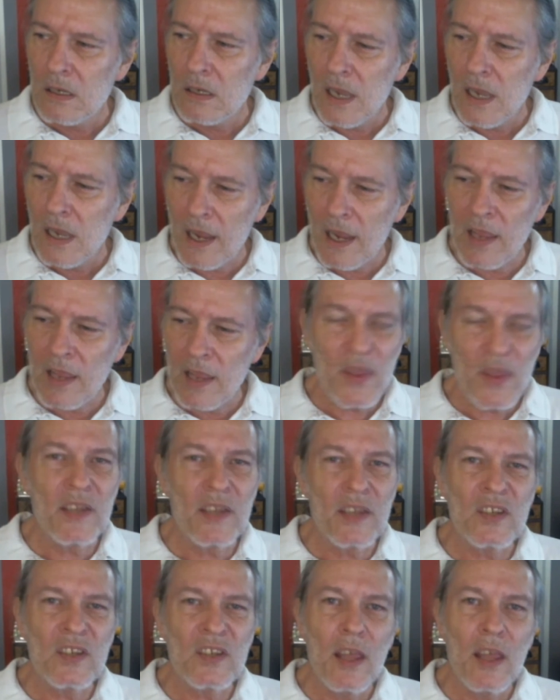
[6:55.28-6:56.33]
and
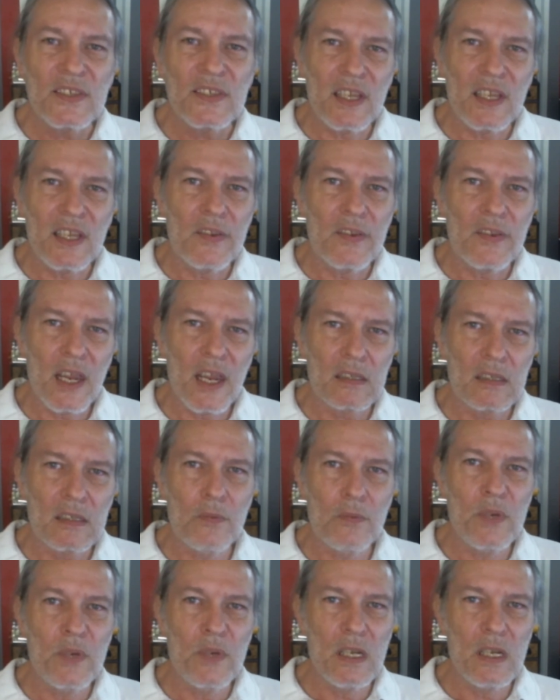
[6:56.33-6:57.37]
then send that to
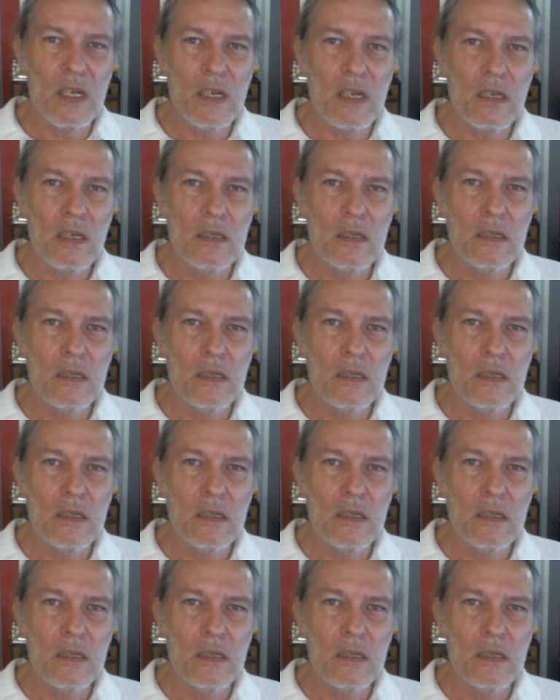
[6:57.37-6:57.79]
me,